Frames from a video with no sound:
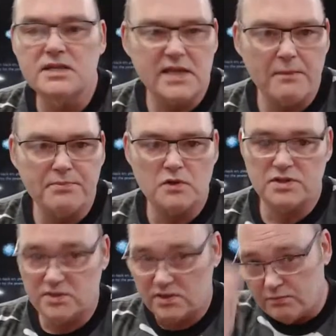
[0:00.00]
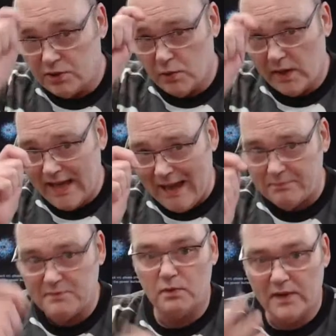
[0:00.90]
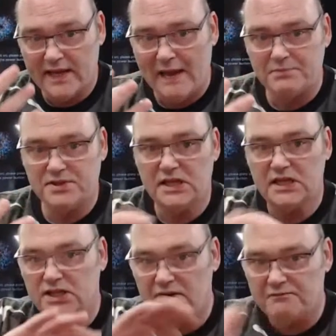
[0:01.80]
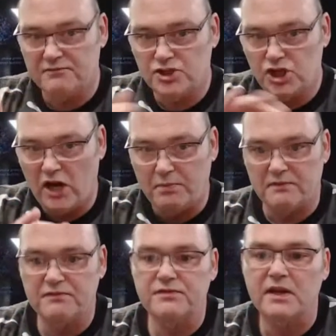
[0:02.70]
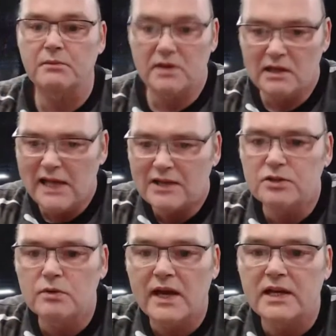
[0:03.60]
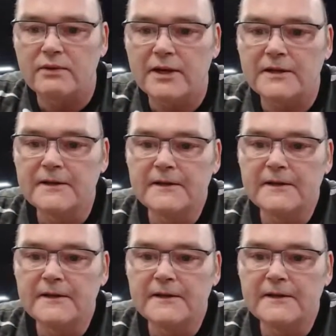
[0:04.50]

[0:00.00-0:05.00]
Same process as we do with caps, but with caps you need a different shape of thing. But I'll do all that anyway.